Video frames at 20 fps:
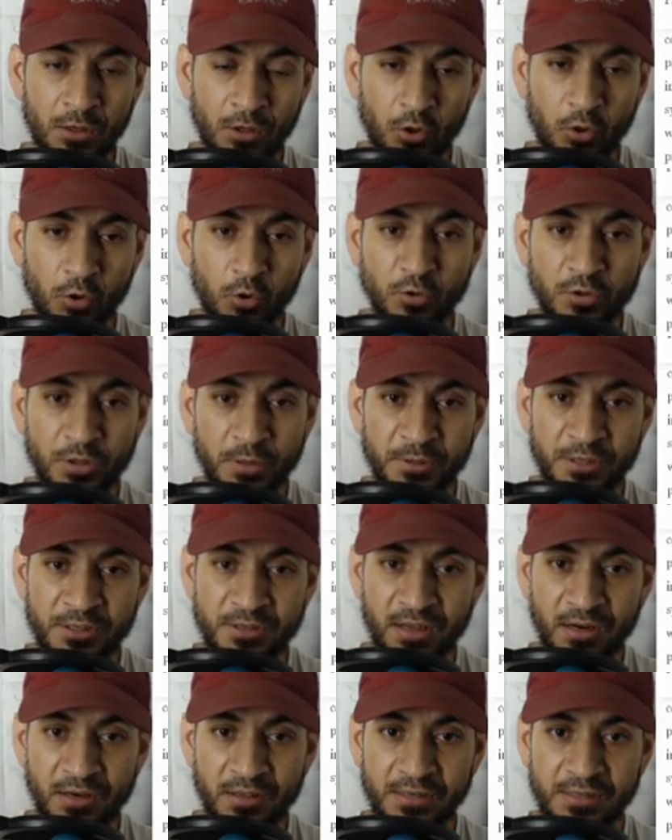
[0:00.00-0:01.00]
Glutamine
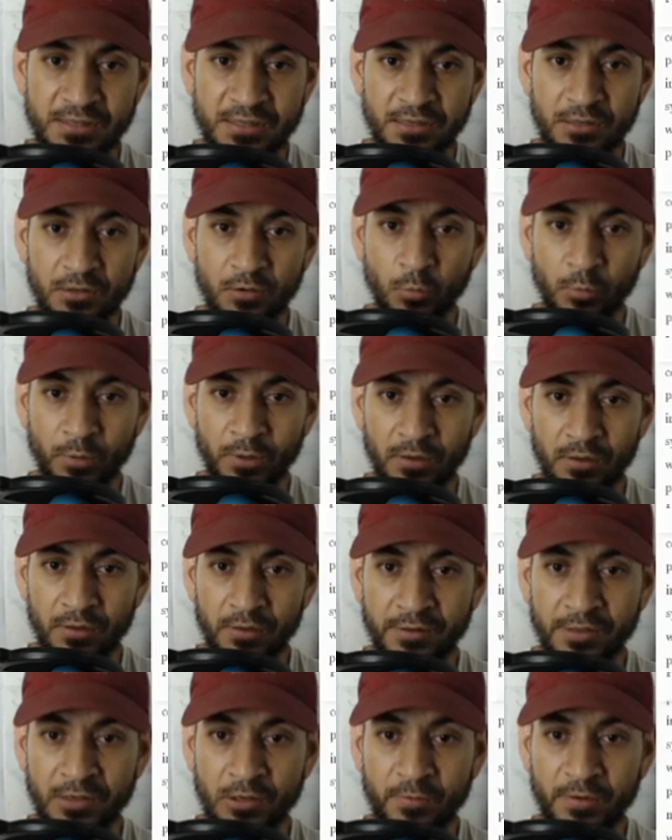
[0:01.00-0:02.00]
targeting will
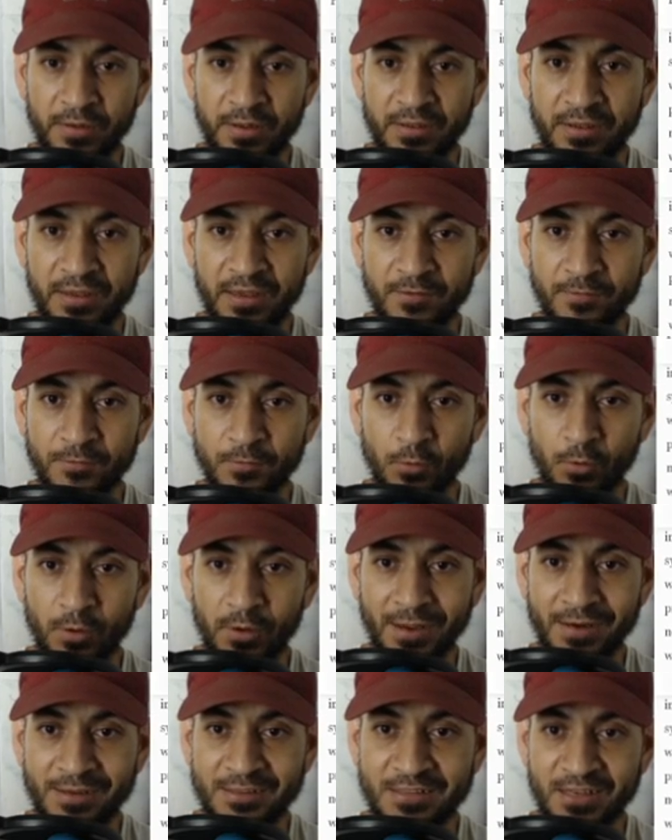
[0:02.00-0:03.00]
require careful
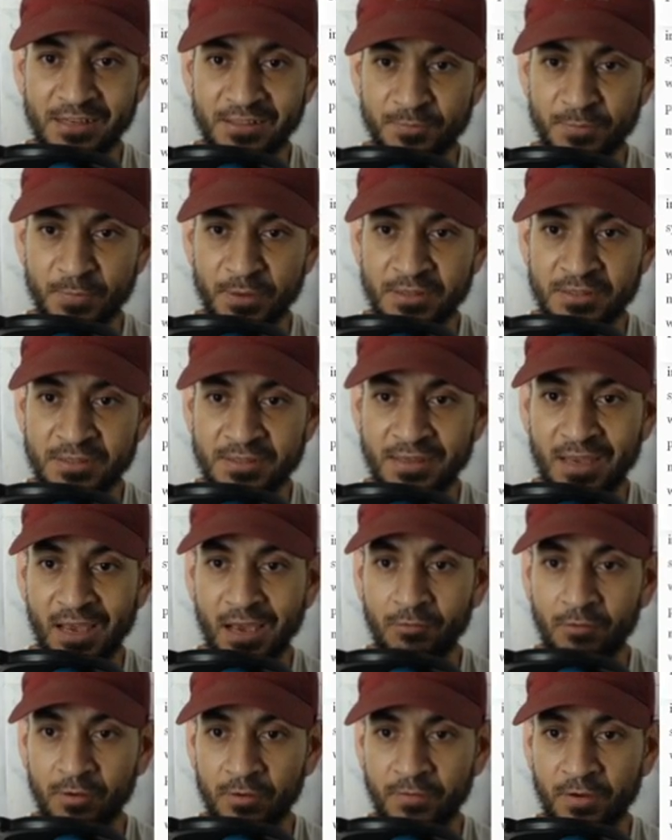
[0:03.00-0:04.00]
adjustments,
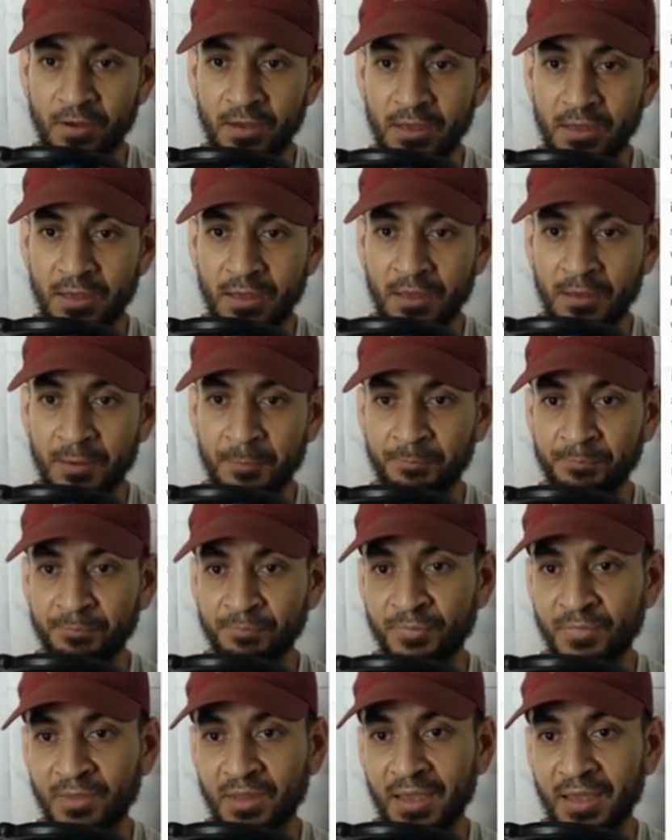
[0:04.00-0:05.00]
however,
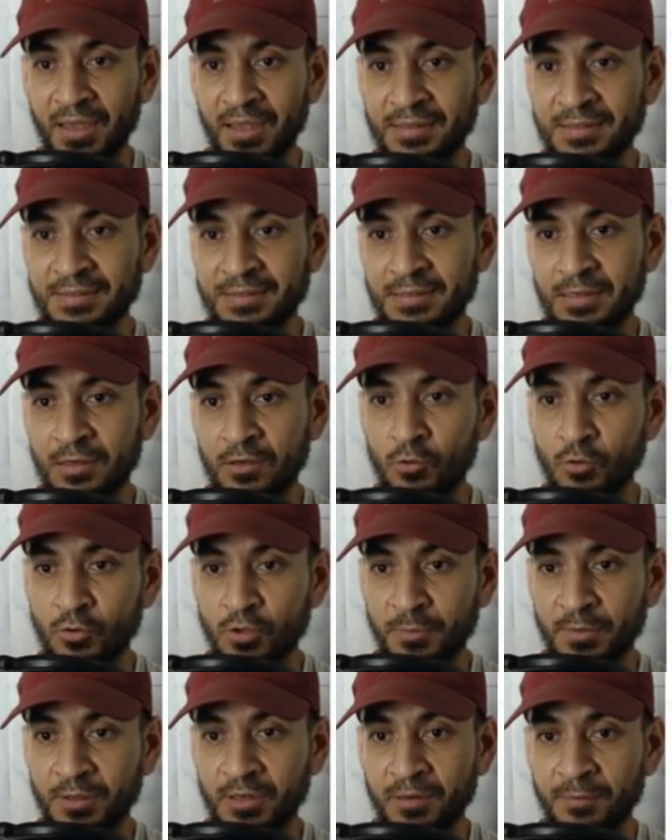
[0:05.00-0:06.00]
as
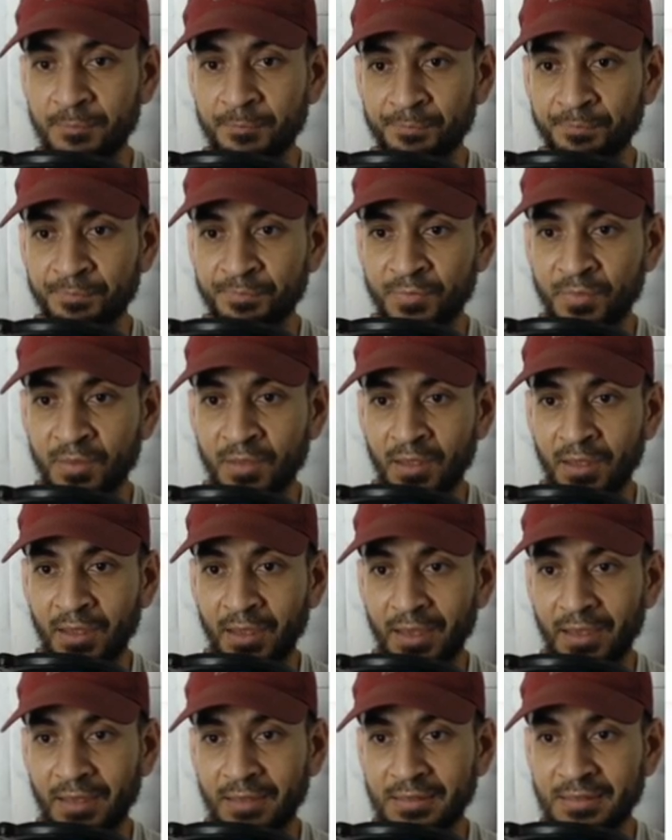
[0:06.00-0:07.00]
glutamine
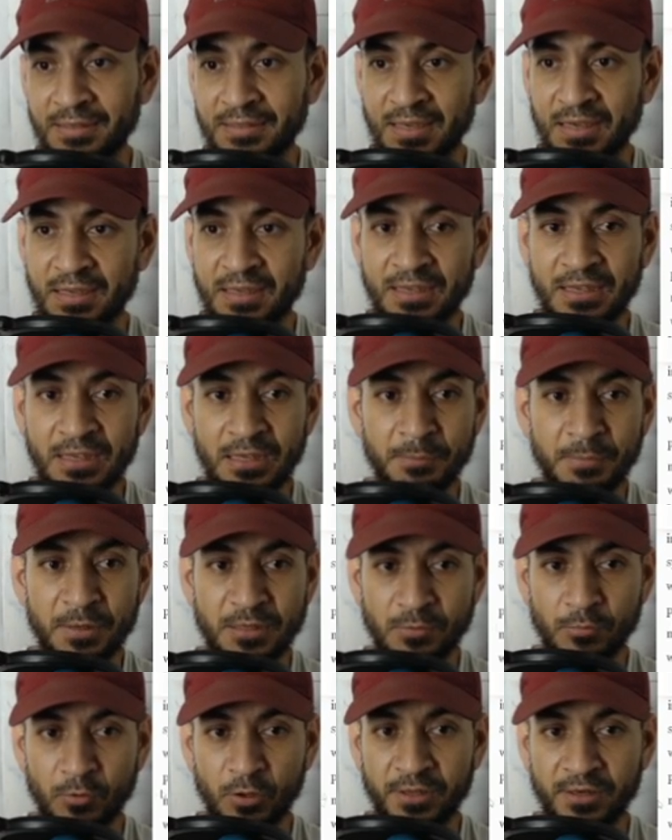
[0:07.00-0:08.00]
is a key
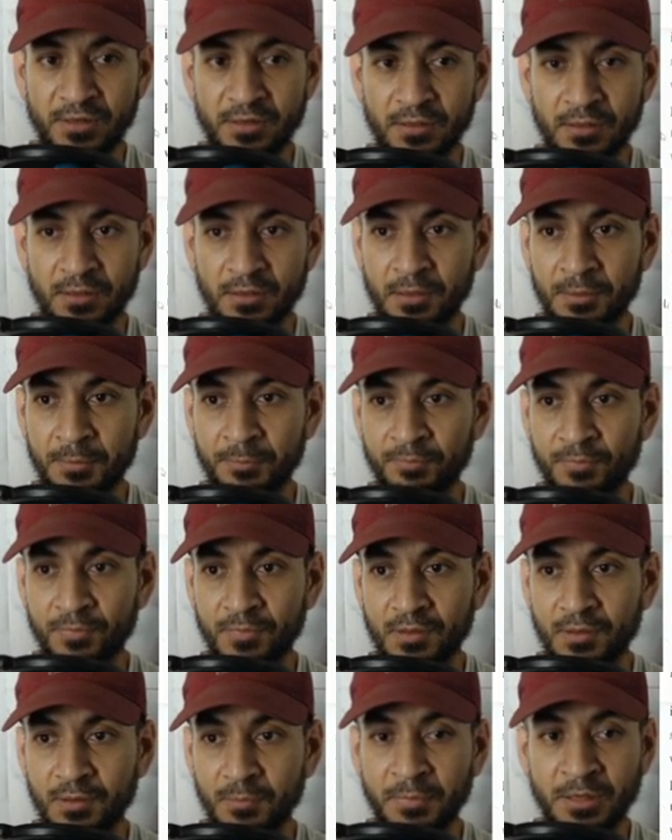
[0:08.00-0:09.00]

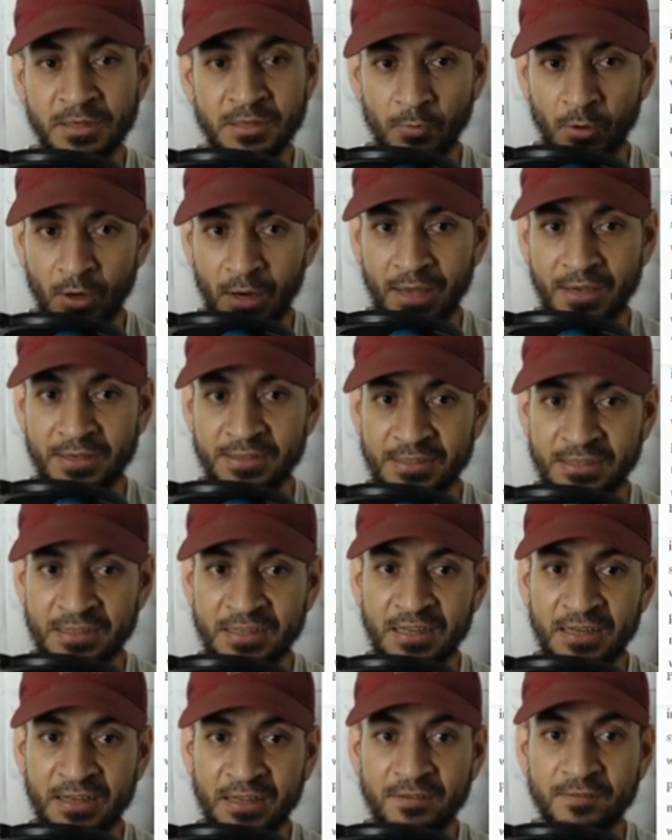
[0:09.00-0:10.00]
metabolite
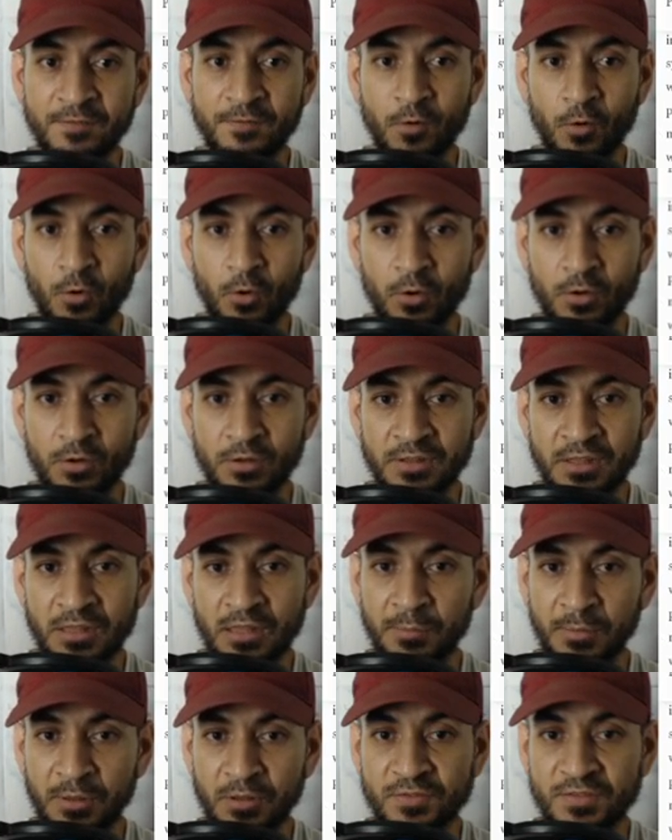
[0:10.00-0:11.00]
needed for the
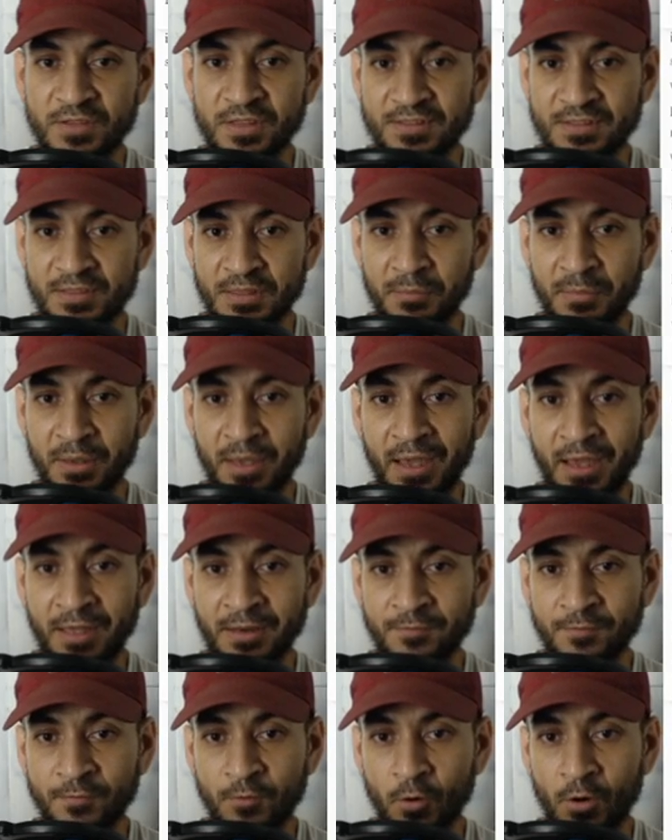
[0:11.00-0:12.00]
immune system
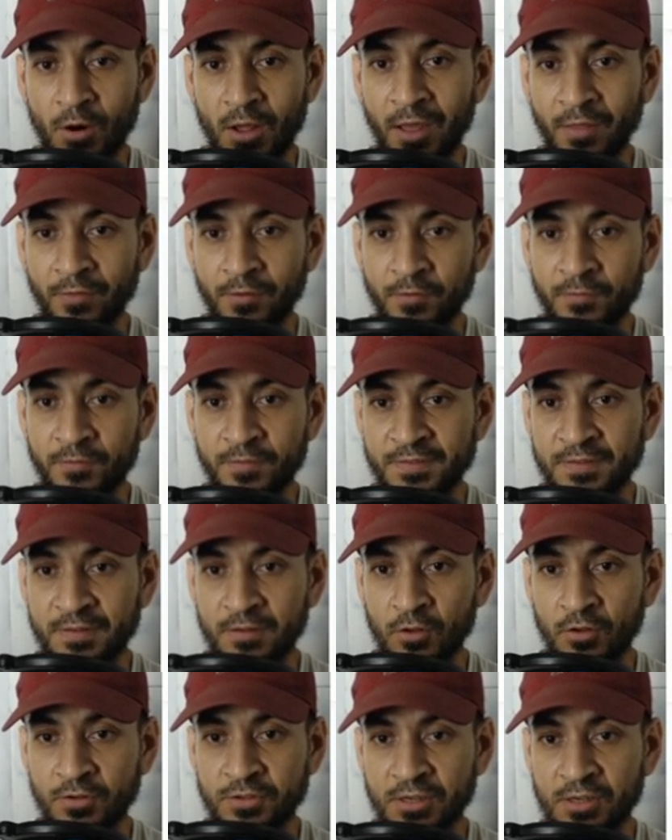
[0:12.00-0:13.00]
and for other
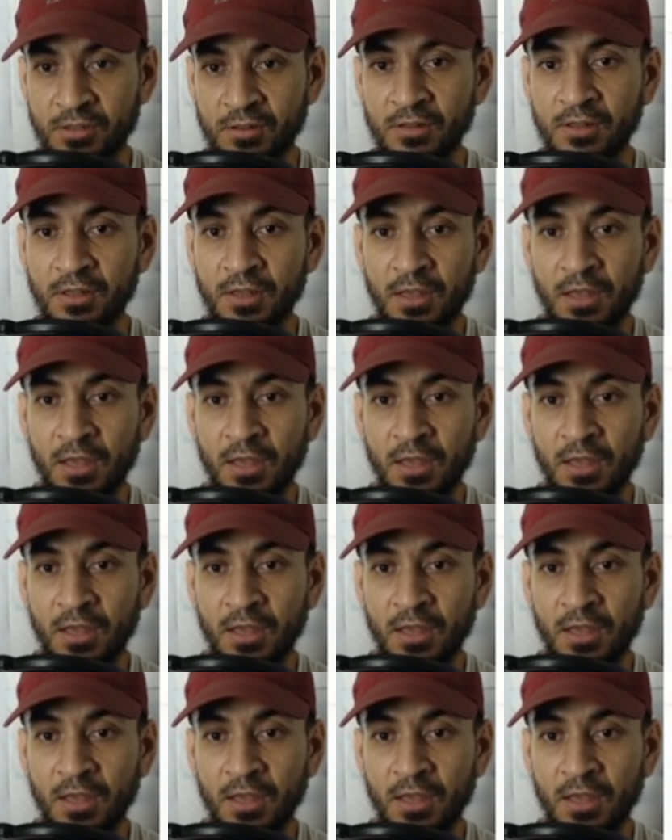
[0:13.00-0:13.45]
physiological